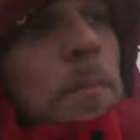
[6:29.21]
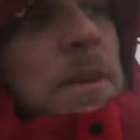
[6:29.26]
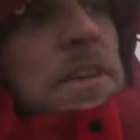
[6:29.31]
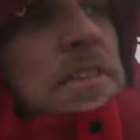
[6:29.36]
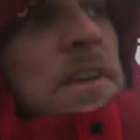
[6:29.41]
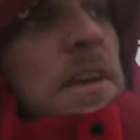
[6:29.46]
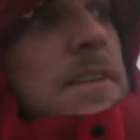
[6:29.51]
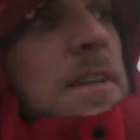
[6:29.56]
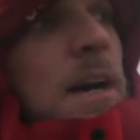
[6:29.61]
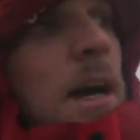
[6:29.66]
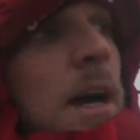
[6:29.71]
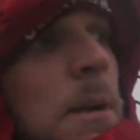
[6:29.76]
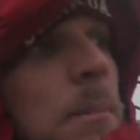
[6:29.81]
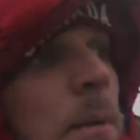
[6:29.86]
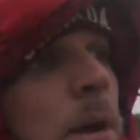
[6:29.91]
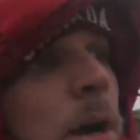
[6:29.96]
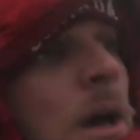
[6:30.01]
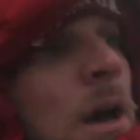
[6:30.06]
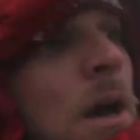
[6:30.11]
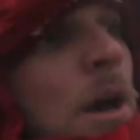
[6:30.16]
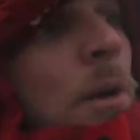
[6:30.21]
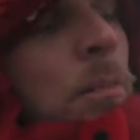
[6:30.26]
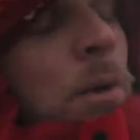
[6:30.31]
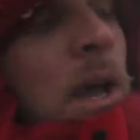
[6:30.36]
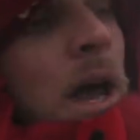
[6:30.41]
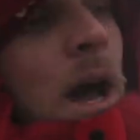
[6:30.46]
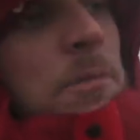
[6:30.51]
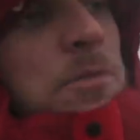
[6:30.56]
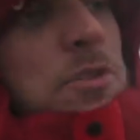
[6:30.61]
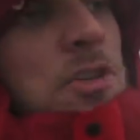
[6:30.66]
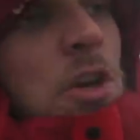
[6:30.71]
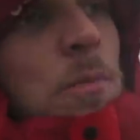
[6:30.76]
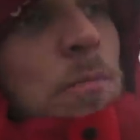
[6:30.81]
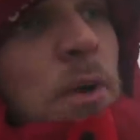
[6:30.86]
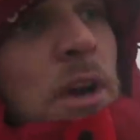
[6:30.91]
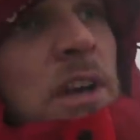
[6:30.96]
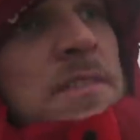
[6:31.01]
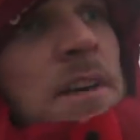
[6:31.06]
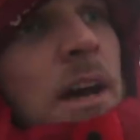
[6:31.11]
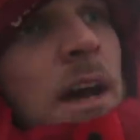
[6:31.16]
of a busier time. But yeah, I'm
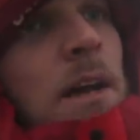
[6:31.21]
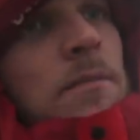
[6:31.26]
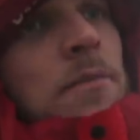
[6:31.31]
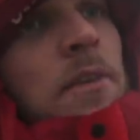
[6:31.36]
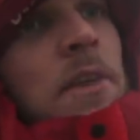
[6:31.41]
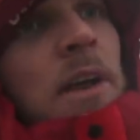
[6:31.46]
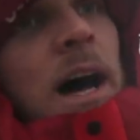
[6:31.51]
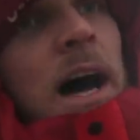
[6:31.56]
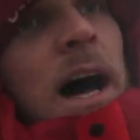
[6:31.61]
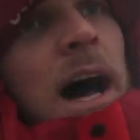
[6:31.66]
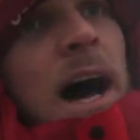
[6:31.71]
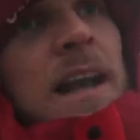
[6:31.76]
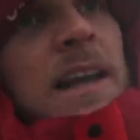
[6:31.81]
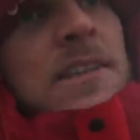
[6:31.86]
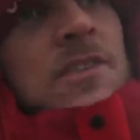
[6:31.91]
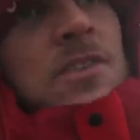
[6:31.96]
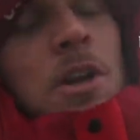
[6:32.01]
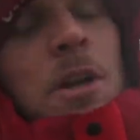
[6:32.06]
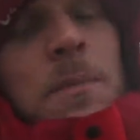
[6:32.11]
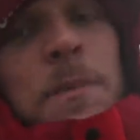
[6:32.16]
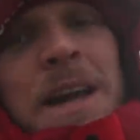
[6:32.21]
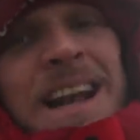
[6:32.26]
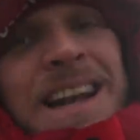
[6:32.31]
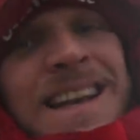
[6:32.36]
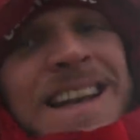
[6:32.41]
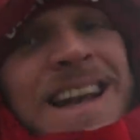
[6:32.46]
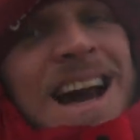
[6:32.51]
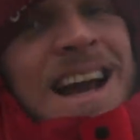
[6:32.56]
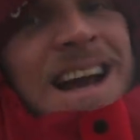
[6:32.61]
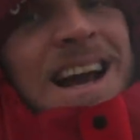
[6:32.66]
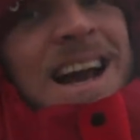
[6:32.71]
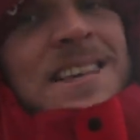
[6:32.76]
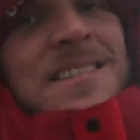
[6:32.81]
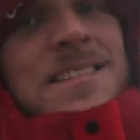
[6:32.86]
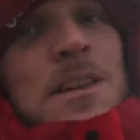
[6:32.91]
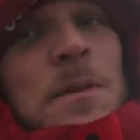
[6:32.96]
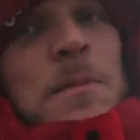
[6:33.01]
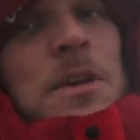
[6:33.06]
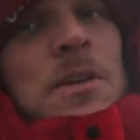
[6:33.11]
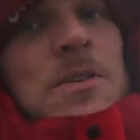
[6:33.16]
super excited for that. And it's going to be at
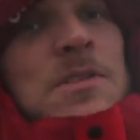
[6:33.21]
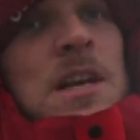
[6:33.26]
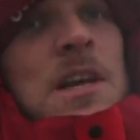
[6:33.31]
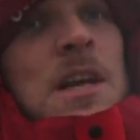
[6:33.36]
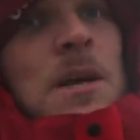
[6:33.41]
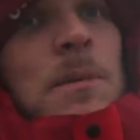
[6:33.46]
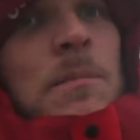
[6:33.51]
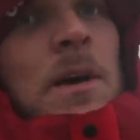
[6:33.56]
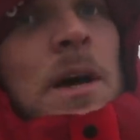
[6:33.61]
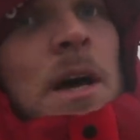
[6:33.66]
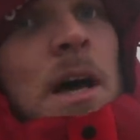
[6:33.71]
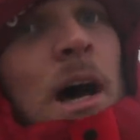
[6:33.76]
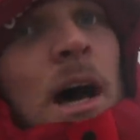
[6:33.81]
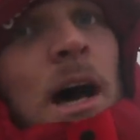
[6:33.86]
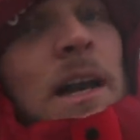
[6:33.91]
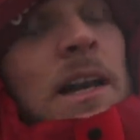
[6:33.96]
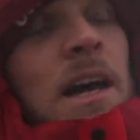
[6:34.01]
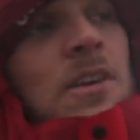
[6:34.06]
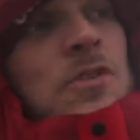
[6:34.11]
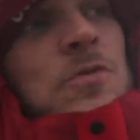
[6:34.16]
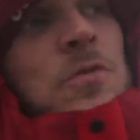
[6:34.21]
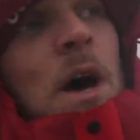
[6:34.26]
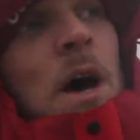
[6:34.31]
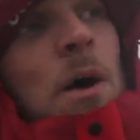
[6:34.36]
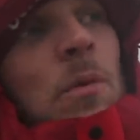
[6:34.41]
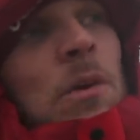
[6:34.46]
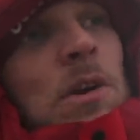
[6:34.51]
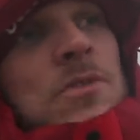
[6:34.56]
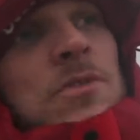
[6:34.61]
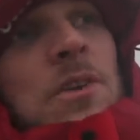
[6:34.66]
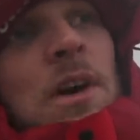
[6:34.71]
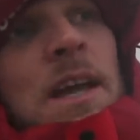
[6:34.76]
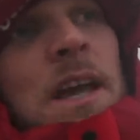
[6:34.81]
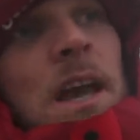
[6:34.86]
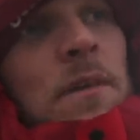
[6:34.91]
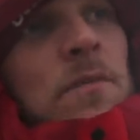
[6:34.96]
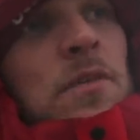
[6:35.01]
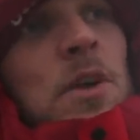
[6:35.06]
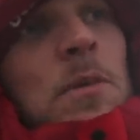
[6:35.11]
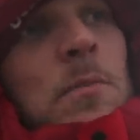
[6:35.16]
Lancaster Museum. And that's why I want to try
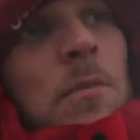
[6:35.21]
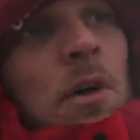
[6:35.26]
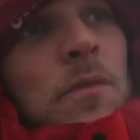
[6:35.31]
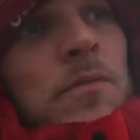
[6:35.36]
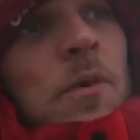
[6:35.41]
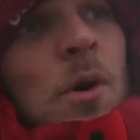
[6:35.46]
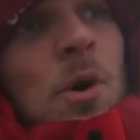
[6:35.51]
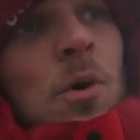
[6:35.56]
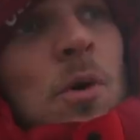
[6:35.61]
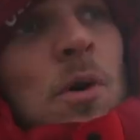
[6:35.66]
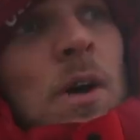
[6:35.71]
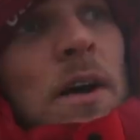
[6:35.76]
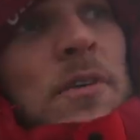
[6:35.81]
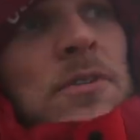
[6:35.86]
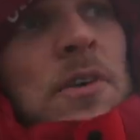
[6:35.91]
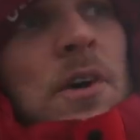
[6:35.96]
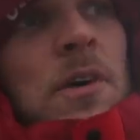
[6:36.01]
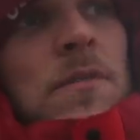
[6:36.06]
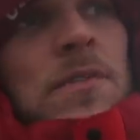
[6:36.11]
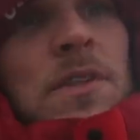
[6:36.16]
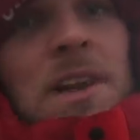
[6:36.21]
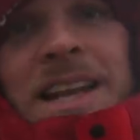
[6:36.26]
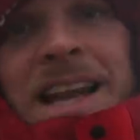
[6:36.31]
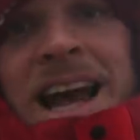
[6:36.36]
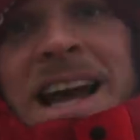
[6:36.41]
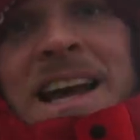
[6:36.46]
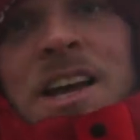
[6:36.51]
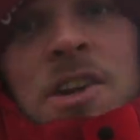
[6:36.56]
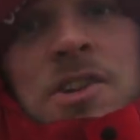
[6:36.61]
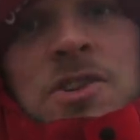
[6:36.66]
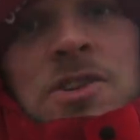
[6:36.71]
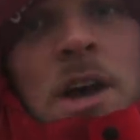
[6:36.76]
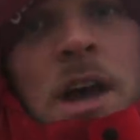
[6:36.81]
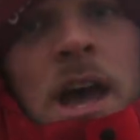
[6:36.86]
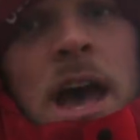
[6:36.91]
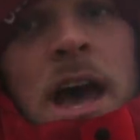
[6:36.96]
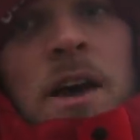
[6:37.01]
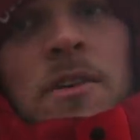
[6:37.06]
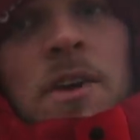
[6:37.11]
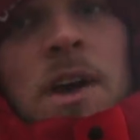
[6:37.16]
and get a few more photographs of the
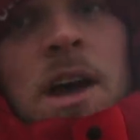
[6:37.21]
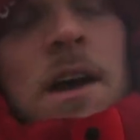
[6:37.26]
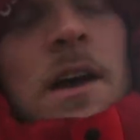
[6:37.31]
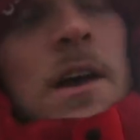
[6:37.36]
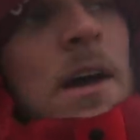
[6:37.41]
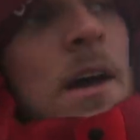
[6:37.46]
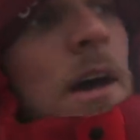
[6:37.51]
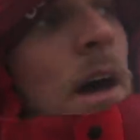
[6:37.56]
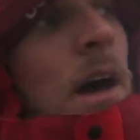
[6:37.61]
Lancashire area